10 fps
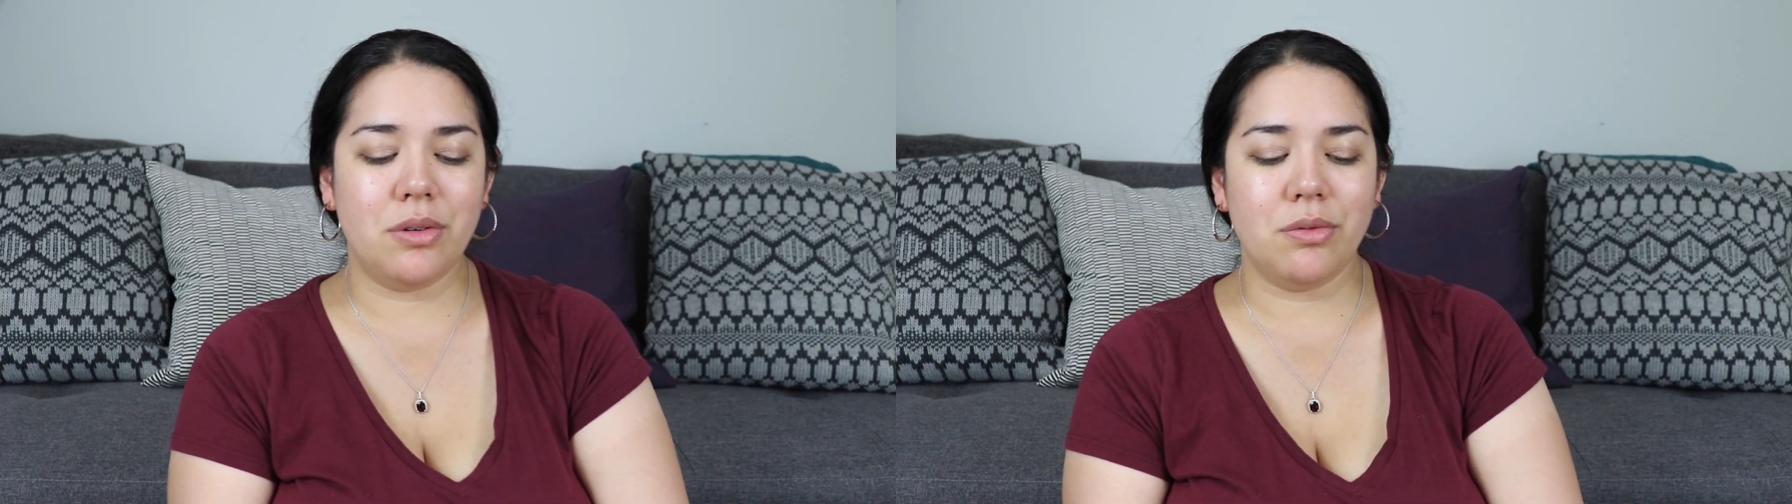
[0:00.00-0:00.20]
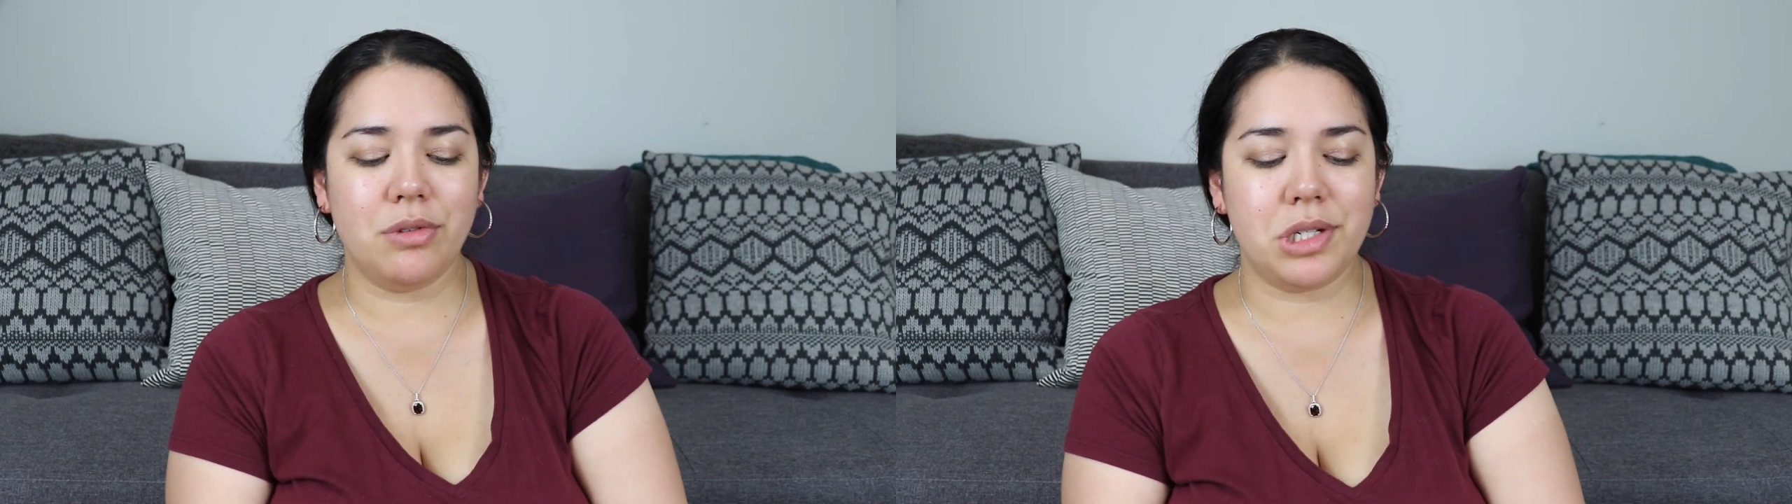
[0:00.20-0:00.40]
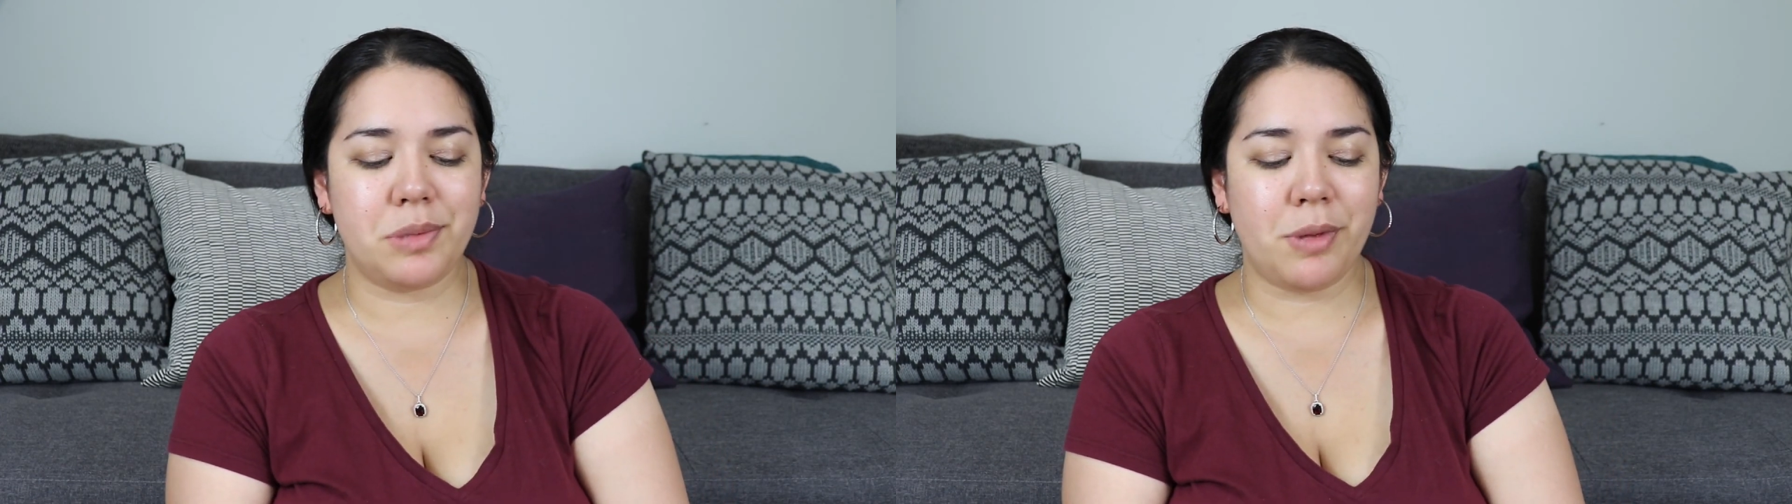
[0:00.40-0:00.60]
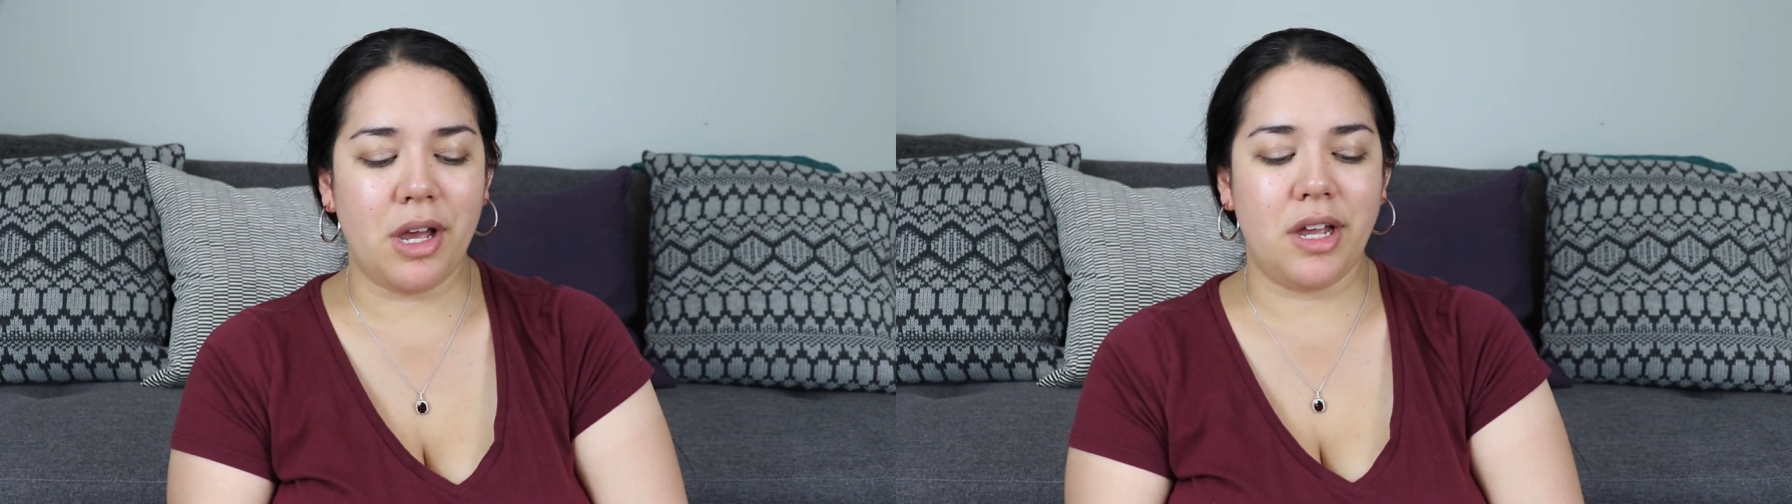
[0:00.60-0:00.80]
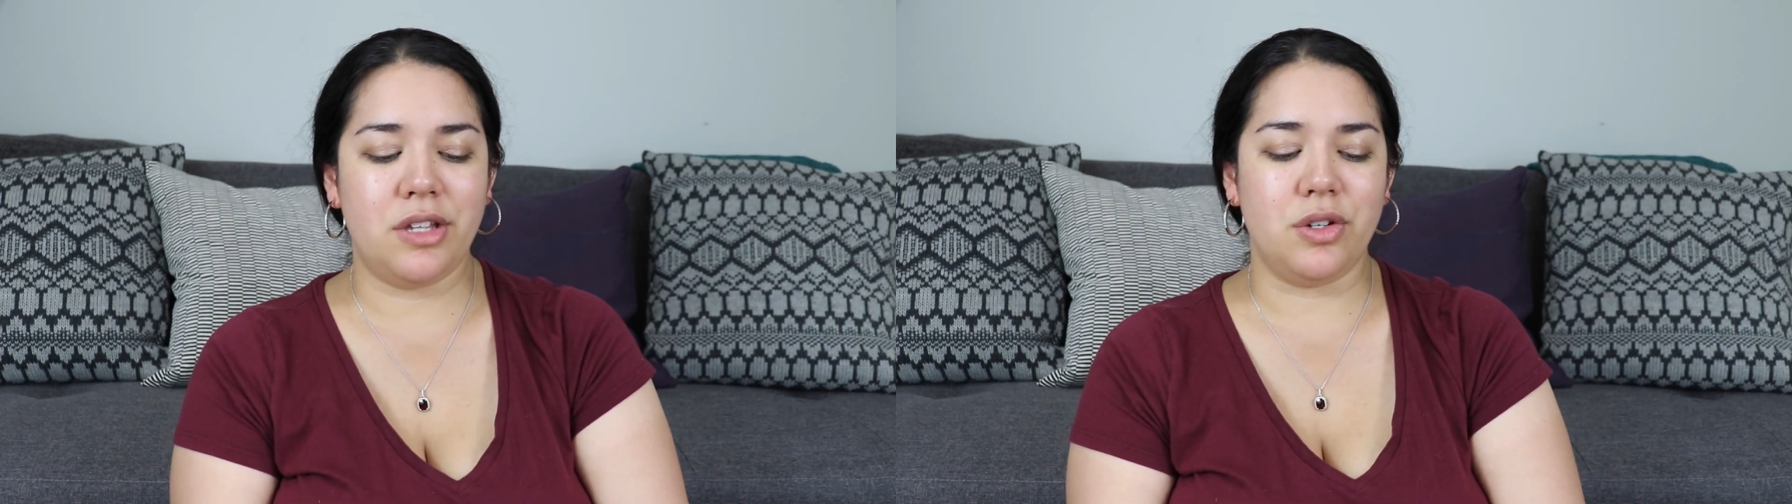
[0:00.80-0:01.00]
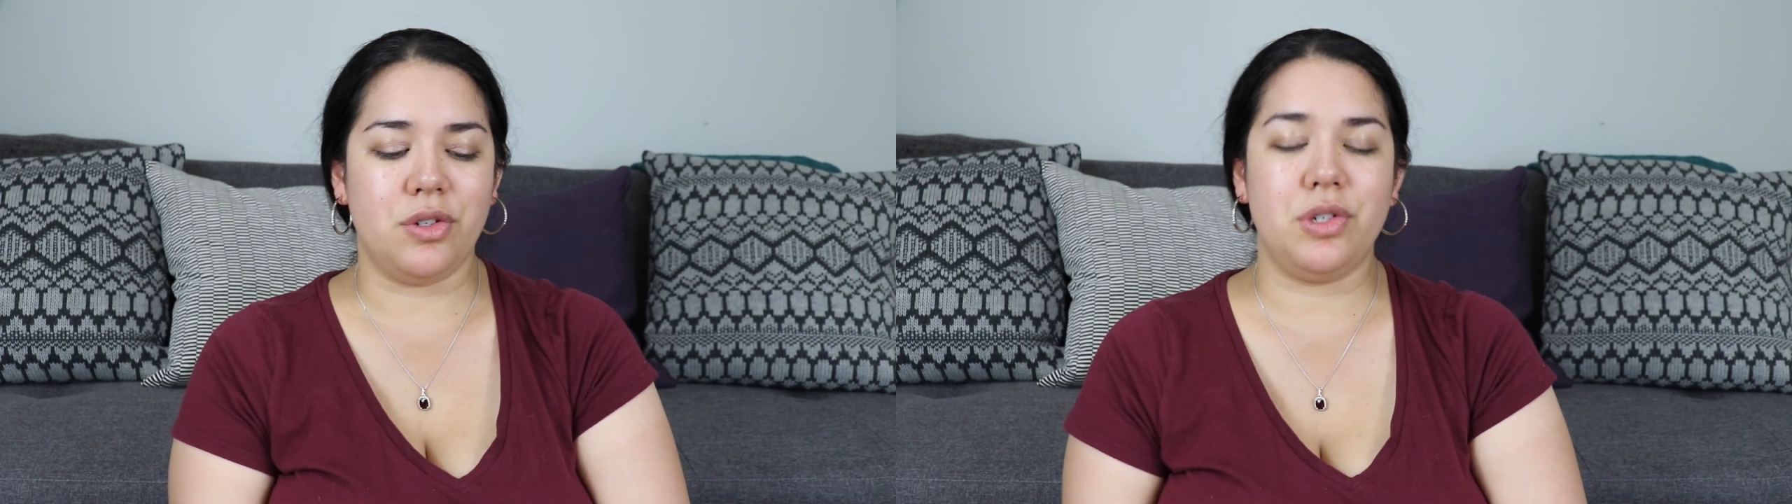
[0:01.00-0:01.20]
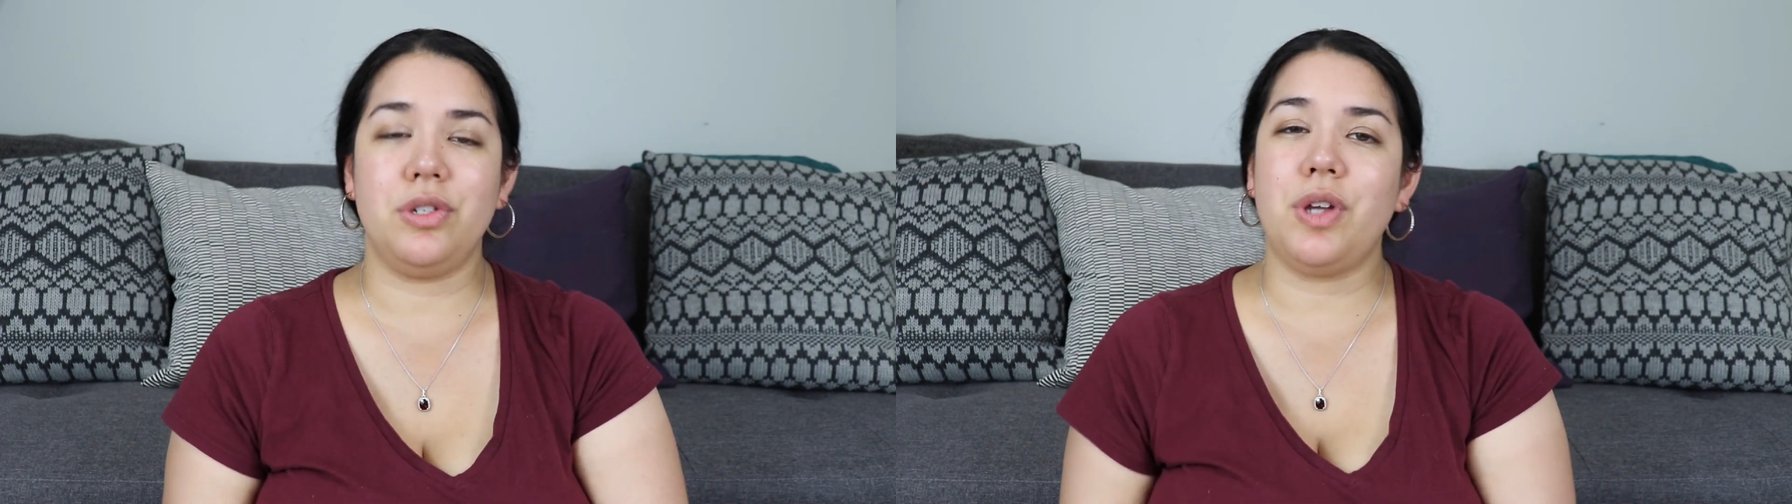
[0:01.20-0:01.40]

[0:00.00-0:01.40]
respond or to